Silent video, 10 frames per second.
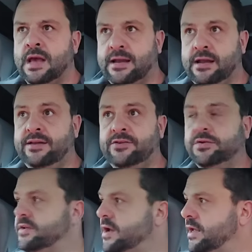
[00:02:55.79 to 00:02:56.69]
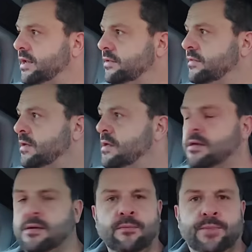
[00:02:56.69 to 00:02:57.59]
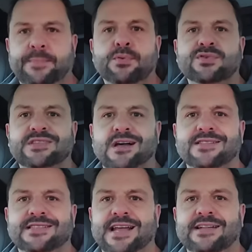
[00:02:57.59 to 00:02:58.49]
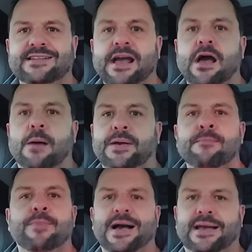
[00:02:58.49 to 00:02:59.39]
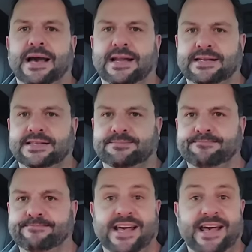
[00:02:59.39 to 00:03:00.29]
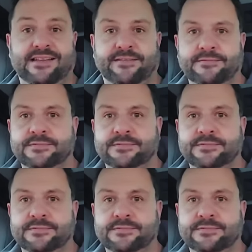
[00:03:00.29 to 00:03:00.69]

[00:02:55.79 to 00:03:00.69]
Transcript: and like northern ireland people started ending up in back alleys dead